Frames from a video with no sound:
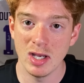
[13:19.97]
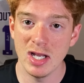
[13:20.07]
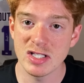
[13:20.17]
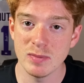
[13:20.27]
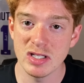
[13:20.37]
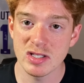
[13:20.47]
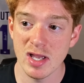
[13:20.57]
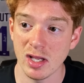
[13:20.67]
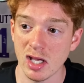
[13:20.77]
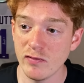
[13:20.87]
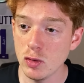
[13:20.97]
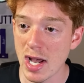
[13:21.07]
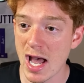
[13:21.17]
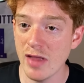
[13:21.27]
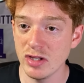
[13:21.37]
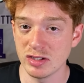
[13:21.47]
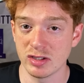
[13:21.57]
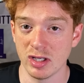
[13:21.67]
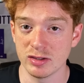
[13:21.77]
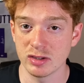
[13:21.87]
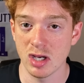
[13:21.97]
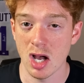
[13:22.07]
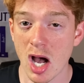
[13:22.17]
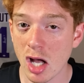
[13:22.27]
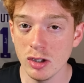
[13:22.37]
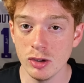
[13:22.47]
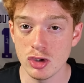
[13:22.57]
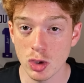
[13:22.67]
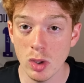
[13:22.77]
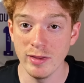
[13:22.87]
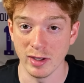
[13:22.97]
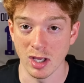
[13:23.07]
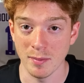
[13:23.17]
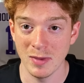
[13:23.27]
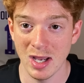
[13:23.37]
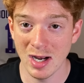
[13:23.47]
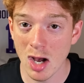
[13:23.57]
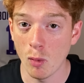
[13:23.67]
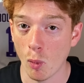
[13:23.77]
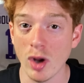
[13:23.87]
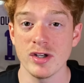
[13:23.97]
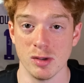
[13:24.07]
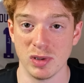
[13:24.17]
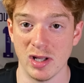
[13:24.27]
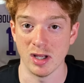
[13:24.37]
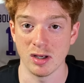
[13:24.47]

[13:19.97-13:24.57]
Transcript: It's me saying, if you add these things, I'll enjoy the game and I'll want to play.